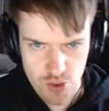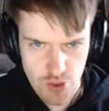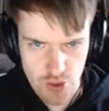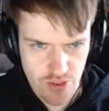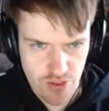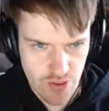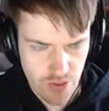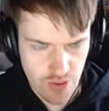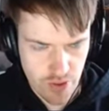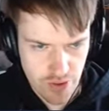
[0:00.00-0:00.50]
or
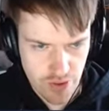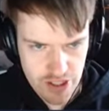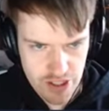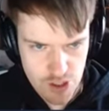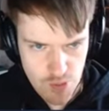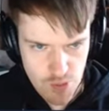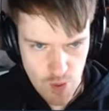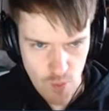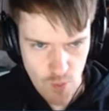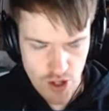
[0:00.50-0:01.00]
anything like that.
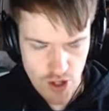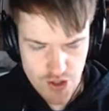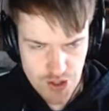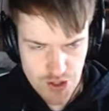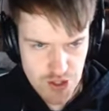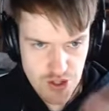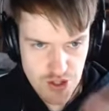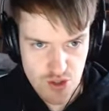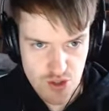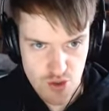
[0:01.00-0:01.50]
It's been a while
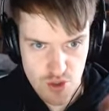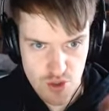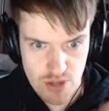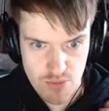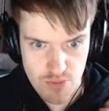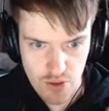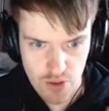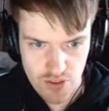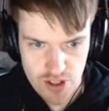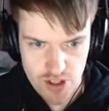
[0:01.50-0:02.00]
since I
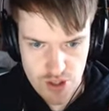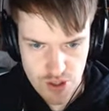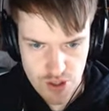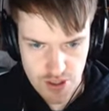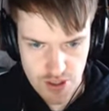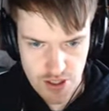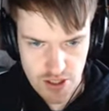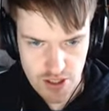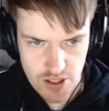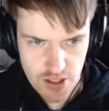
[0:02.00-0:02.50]
streamed,
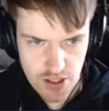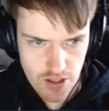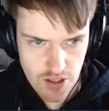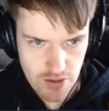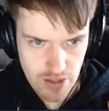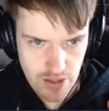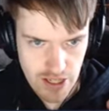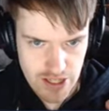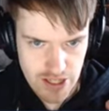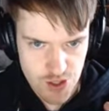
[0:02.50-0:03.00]
obviously,
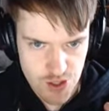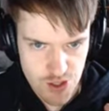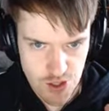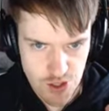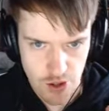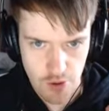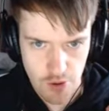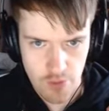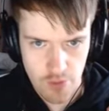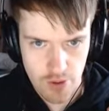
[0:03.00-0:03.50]
last,
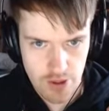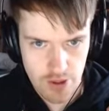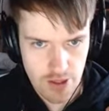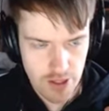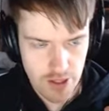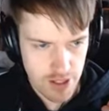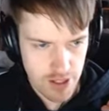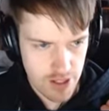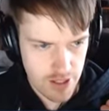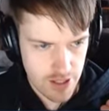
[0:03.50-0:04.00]
so...
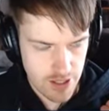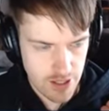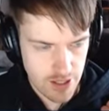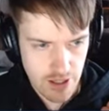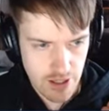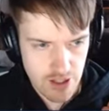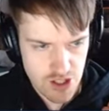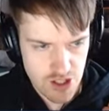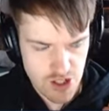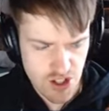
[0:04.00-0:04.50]

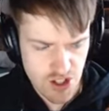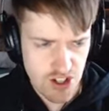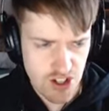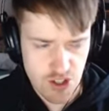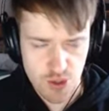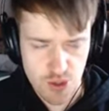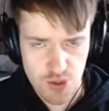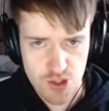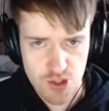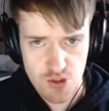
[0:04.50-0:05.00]
Yeah, I decided
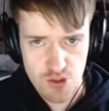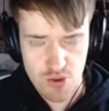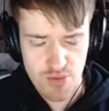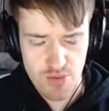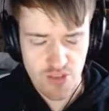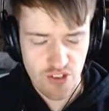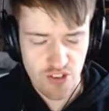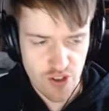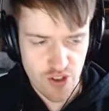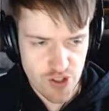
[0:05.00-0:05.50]
to do the
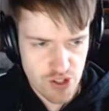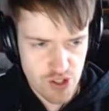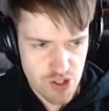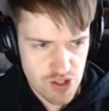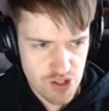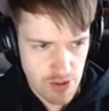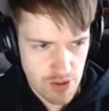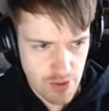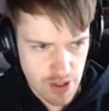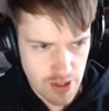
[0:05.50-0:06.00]
stream
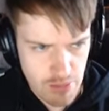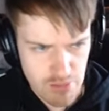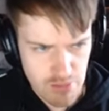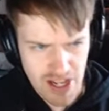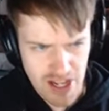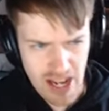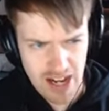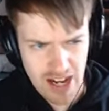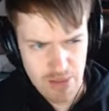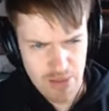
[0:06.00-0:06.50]
first, so I didn't
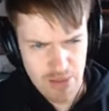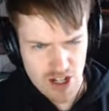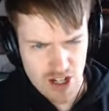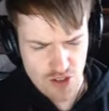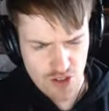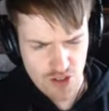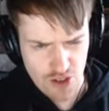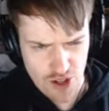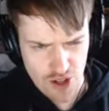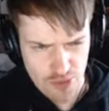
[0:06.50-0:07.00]
make any
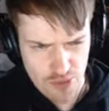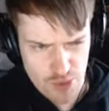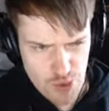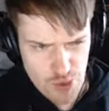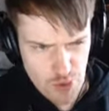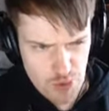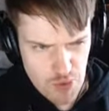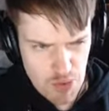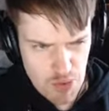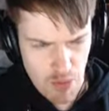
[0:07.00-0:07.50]
major fuck-ups
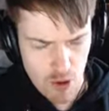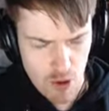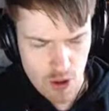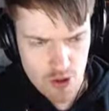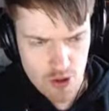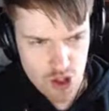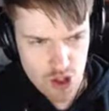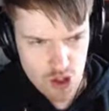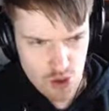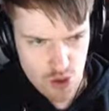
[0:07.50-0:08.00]
with
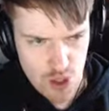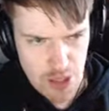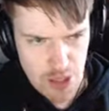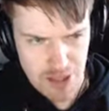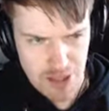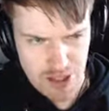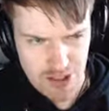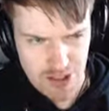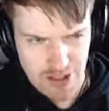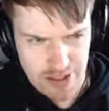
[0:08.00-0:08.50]
tomorrow's
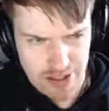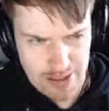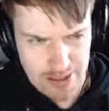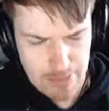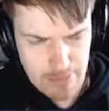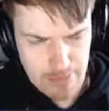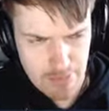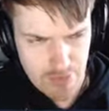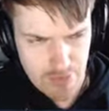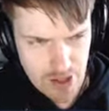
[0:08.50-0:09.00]
stream and,
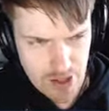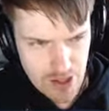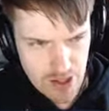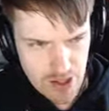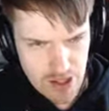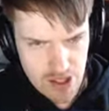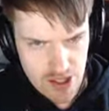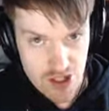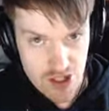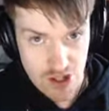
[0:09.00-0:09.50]
um,
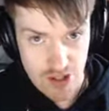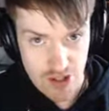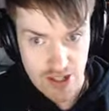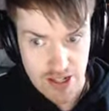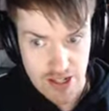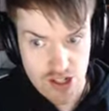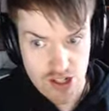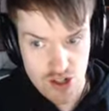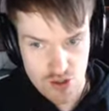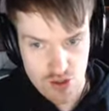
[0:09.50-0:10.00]

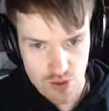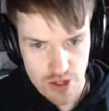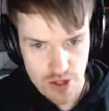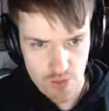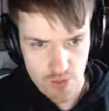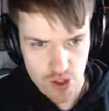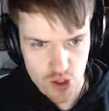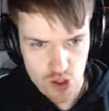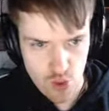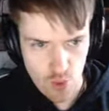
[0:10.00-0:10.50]
Sunday's
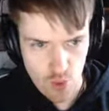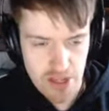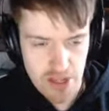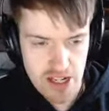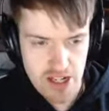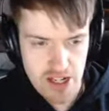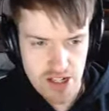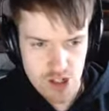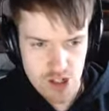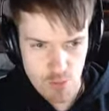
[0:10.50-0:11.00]
stream, which will
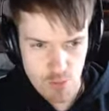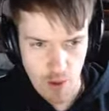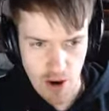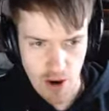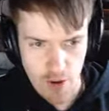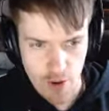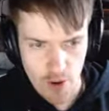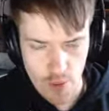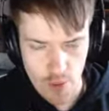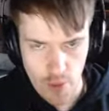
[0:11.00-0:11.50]
be
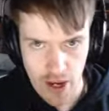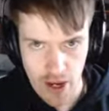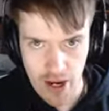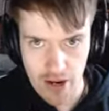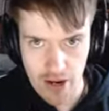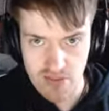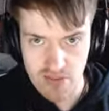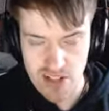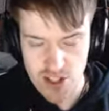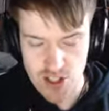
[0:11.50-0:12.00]
Spyro
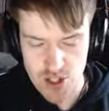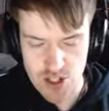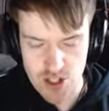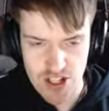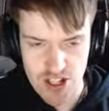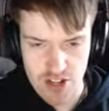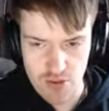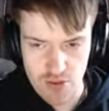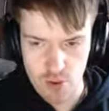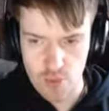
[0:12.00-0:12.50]
and
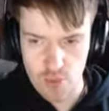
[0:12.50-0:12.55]
Resident Evil,